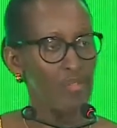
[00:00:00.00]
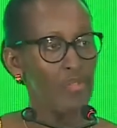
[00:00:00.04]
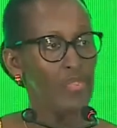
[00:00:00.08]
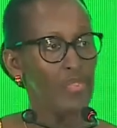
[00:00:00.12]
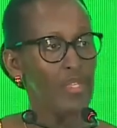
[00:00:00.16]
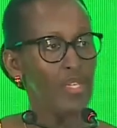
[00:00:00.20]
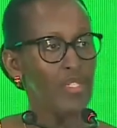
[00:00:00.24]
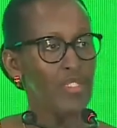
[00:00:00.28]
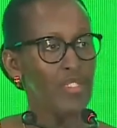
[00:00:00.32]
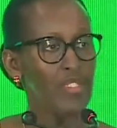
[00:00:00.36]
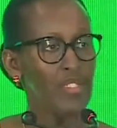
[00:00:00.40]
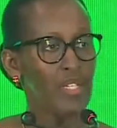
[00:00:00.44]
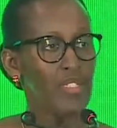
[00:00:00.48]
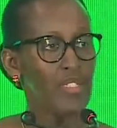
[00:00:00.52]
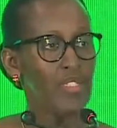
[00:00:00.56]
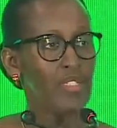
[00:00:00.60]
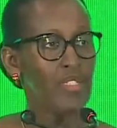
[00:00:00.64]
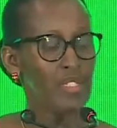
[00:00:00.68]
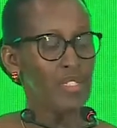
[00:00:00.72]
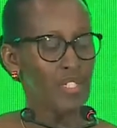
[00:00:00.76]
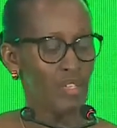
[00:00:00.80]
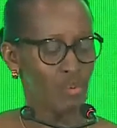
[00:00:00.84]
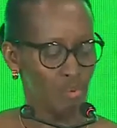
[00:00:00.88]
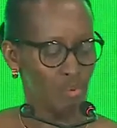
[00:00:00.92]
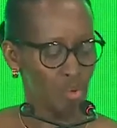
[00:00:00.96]
that
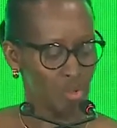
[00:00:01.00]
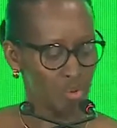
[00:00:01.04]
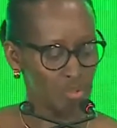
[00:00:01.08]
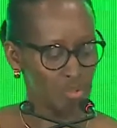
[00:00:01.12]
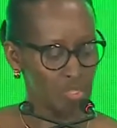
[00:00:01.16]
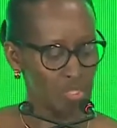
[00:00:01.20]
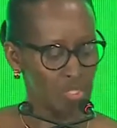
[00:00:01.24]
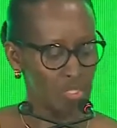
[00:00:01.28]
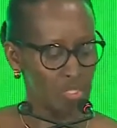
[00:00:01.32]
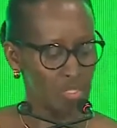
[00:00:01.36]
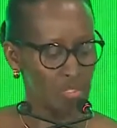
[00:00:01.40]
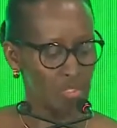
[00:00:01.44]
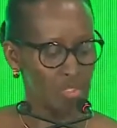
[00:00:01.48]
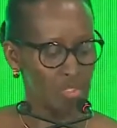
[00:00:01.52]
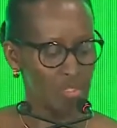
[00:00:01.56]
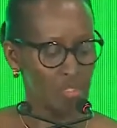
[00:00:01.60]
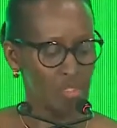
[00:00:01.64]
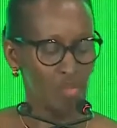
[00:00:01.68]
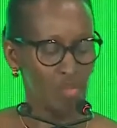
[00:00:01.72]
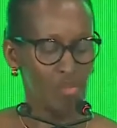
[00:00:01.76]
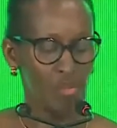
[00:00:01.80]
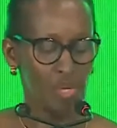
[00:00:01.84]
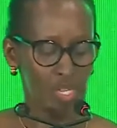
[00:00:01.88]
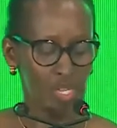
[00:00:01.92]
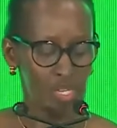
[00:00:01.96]
centered around
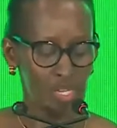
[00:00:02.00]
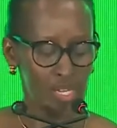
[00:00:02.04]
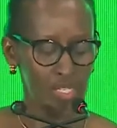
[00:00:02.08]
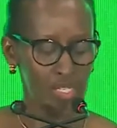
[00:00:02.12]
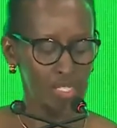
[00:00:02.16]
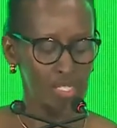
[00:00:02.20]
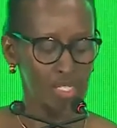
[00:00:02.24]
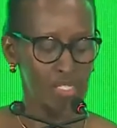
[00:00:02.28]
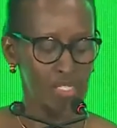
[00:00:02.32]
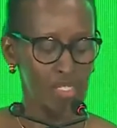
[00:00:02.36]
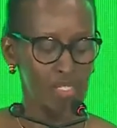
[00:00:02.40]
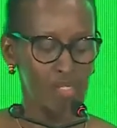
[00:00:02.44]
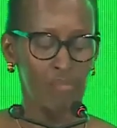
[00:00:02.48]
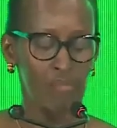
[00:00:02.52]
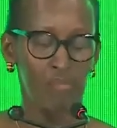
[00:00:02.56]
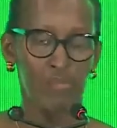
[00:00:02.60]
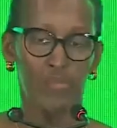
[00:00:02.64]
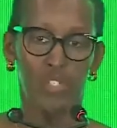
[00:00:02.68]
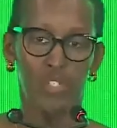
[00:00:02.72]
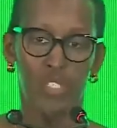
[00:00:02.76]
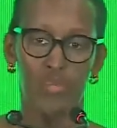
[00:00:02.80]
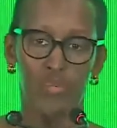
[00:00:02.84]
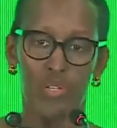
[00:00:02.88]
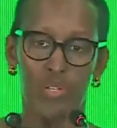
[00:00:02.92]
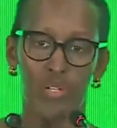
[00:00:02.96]
the wellness,
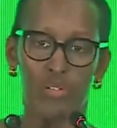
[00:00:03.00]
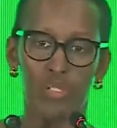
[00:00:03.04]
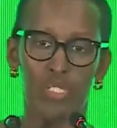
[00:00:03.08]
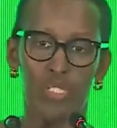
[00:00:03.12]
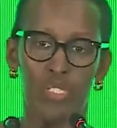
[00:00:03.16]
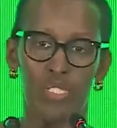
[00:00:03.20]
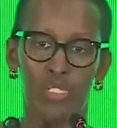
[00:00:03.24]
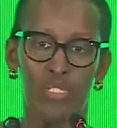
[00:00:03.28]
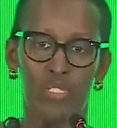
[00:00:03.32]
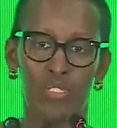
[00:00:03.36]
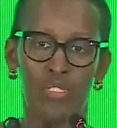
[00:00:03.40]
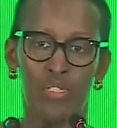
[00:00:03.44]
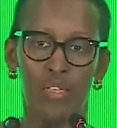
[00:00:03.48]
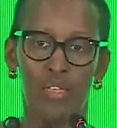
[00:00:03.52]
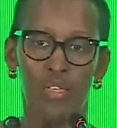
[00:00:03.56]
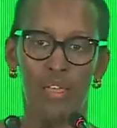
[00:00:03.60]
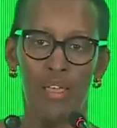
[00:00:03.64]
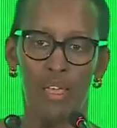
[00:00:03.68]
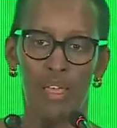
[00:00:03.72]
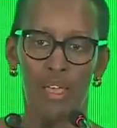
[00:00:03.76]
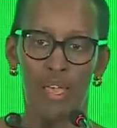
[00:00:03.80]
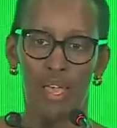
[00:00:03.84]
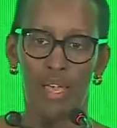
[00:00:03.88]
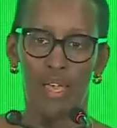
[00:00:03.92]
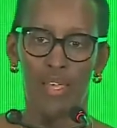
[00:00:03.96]
prosperity,
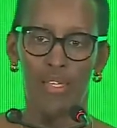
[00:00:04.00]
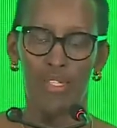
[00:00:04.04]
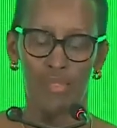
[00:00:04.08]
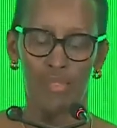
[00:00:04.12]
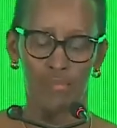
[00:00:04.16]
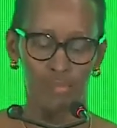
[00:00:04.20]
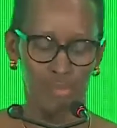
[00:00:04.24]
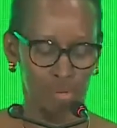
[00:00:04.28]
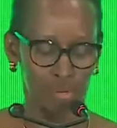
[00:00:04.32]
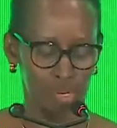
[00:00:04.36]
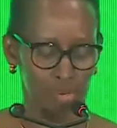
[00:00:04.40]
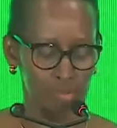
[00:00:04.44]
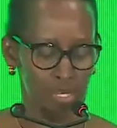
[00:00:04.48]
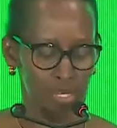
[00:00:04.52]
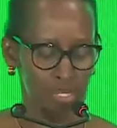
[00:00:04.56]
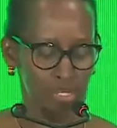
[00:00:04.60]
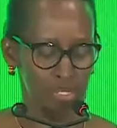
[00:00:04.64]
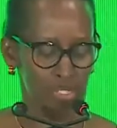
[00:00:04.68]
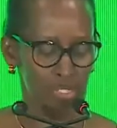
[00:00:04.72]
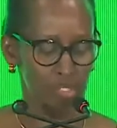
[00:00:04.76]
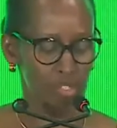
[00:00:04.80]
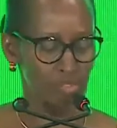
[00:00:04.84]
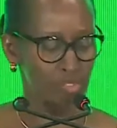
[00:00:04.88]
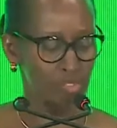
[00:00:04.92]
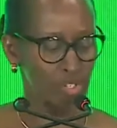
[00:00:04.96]
and
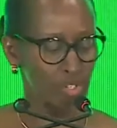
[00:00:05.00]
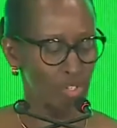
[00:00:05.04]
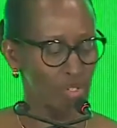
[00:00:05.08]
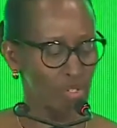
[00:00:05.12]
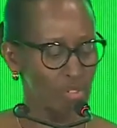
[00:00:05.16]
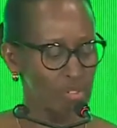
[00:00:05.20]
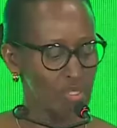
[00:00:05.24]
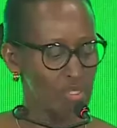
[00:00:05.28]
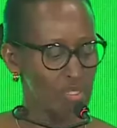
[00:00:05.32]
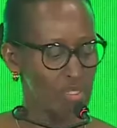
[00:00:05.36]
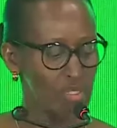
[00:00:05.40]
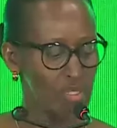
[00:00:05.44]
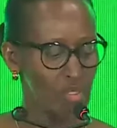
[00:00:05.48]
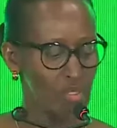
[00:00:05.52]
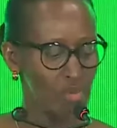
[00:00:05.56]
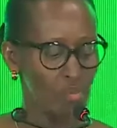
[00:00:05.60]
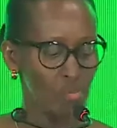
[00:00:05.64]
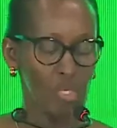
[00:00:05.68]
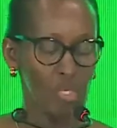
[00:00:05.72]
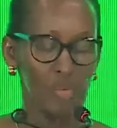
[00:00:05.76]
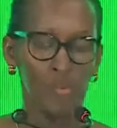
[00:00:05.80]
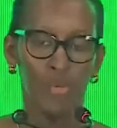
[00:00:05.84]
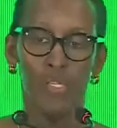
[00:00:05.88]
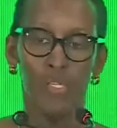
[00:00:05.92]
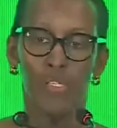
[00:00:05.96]
empowerment of girls,
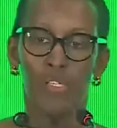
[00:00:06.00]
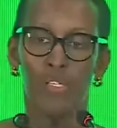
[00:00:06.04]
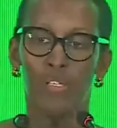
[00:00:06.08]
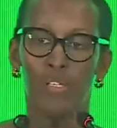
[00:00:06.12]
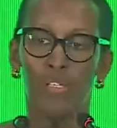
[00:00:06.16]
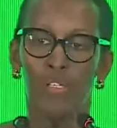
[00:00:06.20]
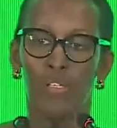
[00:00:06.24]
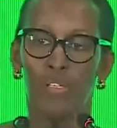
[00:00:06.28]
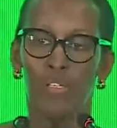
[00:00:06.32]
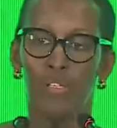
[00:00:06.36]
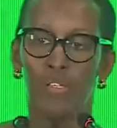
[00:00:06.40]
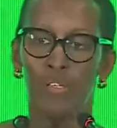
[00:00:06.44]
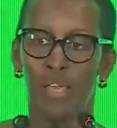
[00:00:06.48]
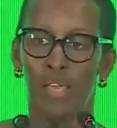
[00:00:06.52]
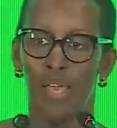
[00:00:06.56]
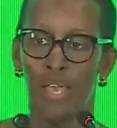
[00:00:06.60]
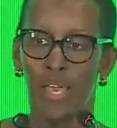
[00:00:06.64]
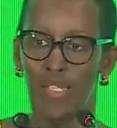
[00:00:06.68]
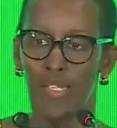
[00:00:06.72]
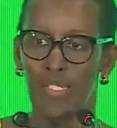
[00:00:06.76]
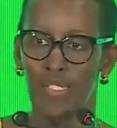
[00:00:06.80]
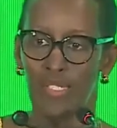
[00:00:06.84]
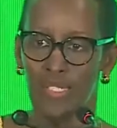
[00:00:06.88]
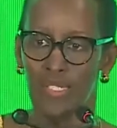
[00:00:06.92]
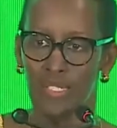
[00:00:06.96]
women,
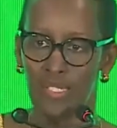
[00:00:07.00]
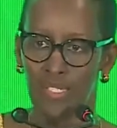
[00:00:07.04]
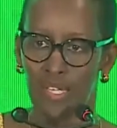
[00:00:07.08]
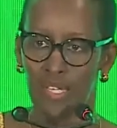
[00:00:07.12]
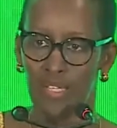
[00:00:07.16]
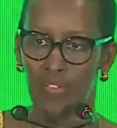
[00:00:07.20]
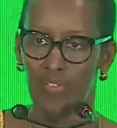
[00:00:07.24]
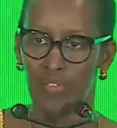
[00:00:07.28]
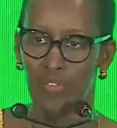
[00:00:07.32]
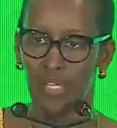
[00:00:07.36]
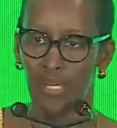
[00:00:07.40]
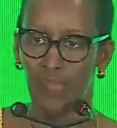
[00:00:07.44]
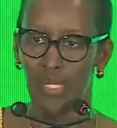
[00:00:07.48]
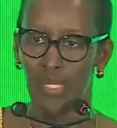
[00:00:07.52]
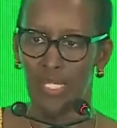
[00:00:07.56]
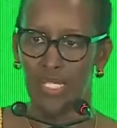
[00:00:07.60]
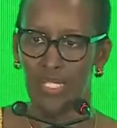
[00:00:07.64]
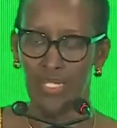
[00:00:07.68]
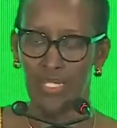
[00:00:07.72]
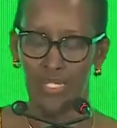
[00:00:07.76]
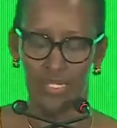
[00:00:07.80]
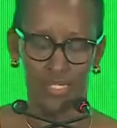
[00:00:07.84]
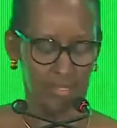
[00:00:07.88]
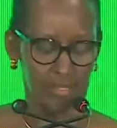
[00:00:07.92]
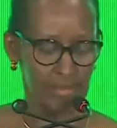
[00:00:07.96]
and entire
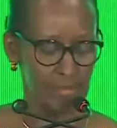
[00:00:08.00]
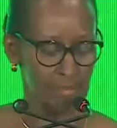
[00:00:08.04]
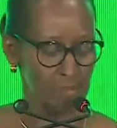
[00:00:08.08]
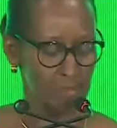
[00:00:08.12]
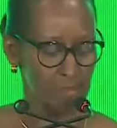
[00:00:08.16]
families.